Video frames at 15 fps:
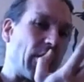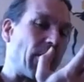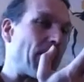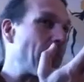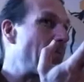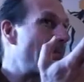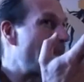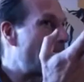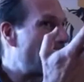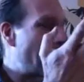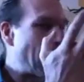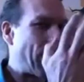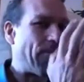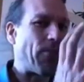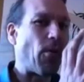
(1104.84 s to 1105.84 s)
you're
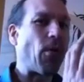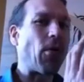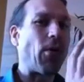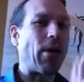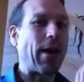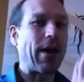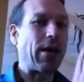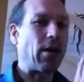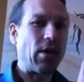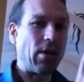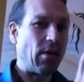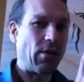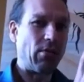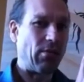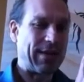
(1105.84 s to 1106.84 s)
before
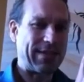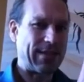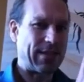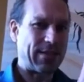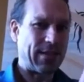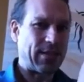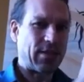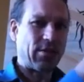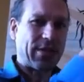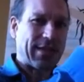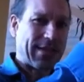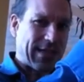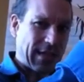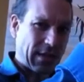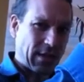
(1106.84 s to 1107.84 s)
resistance, so it's
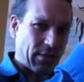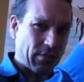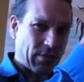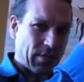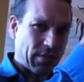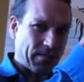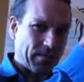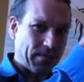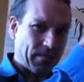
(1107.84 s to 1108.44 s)
still loose.